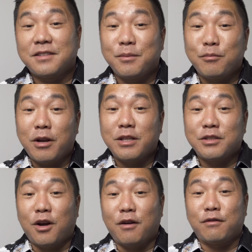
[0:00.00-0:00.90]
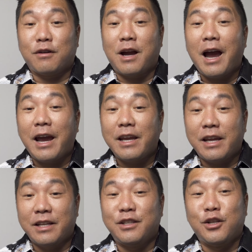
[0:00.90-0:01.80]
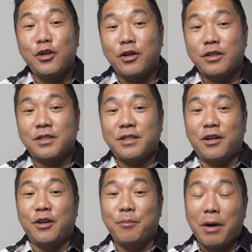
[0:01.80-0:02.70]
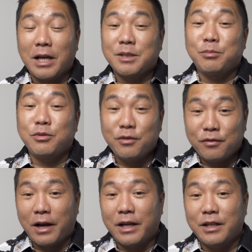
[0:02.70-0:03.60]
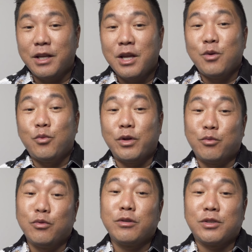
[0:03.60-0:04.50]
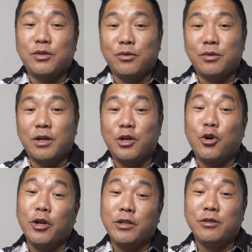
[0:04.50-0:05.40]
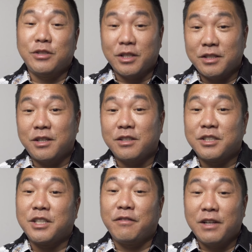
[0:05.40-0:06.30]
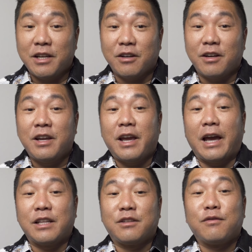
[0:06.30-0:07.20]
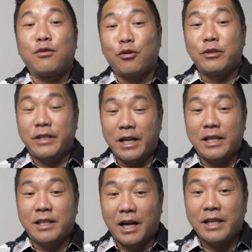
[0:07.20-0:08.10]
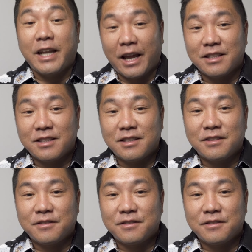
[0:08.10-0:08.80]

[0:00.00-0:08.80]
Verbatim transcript: some brands offer high-end looks that are impossible to find with real stone, according to Jessica Chevalier at FloorDaily.net.